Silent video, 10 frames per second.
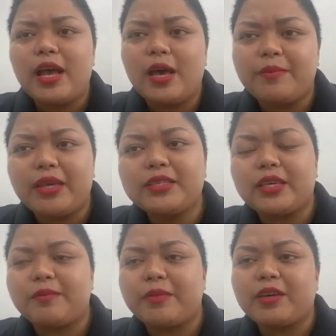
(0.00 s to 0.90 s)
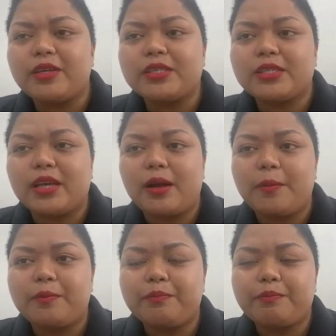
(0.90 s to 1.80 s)
amazing because
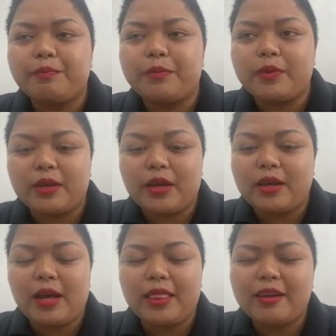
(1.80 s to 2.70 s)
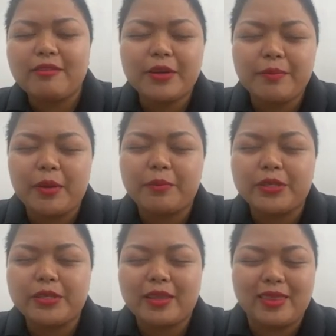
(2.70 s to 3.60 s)
a lot of our
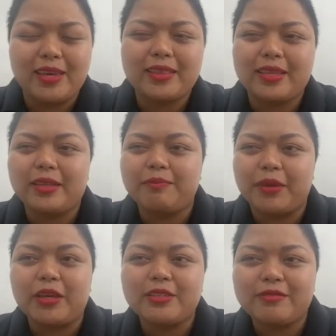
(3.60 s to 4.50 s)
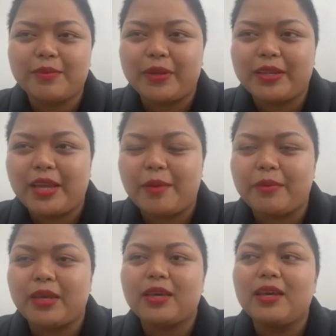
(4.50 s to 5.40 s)
members think that because of the
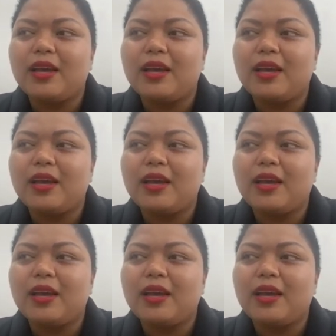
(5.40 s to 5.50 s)
pandemic,